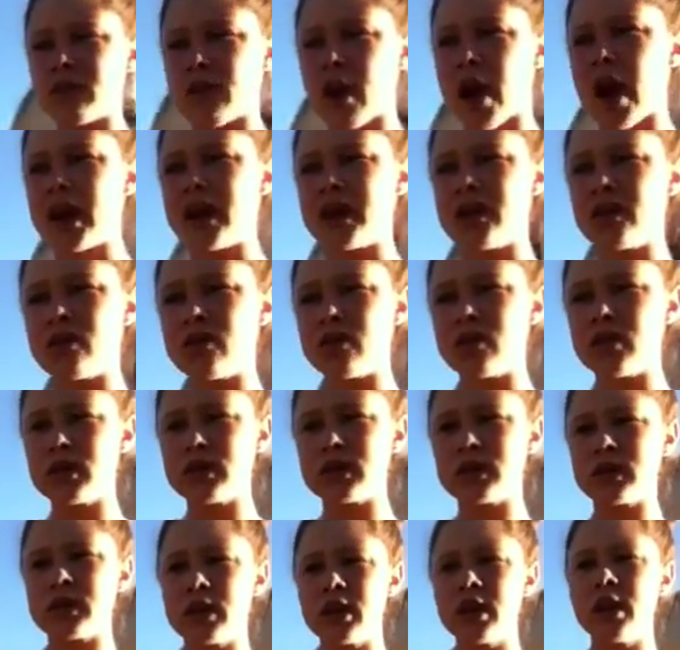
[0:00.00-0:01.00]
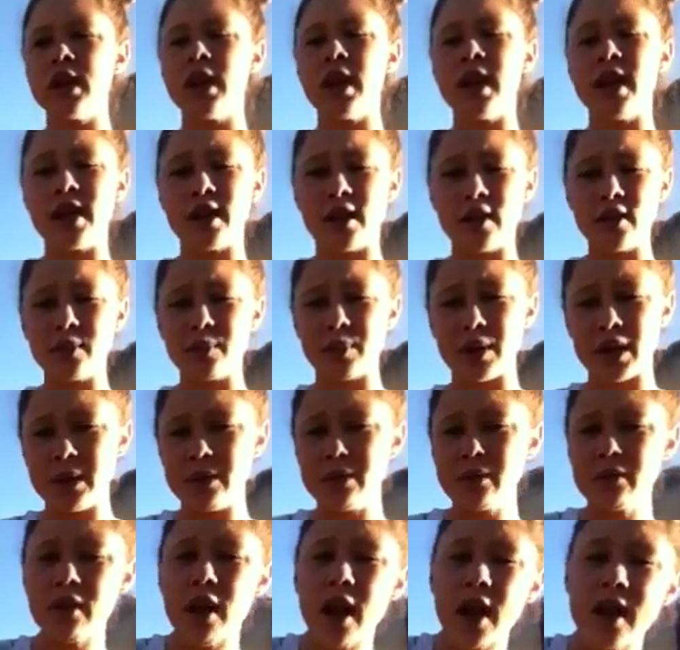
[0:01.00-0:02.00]
riding horse and other
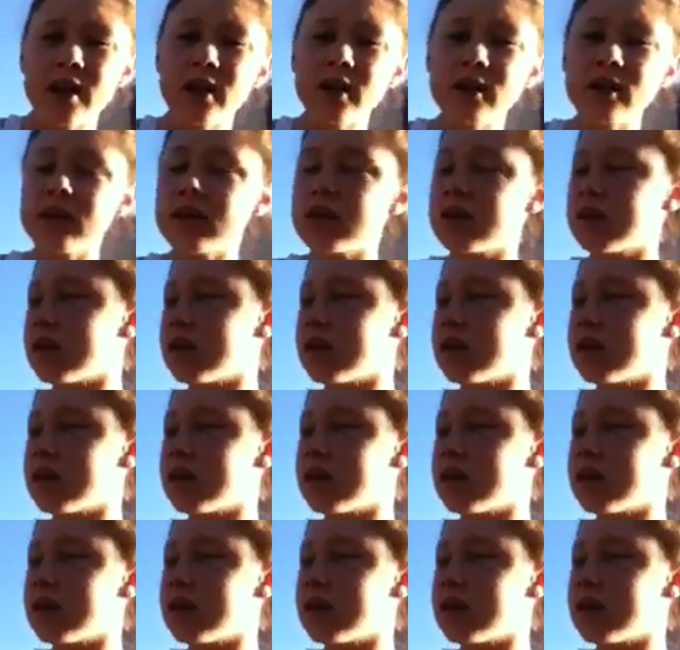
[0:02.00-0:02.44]
people ride it,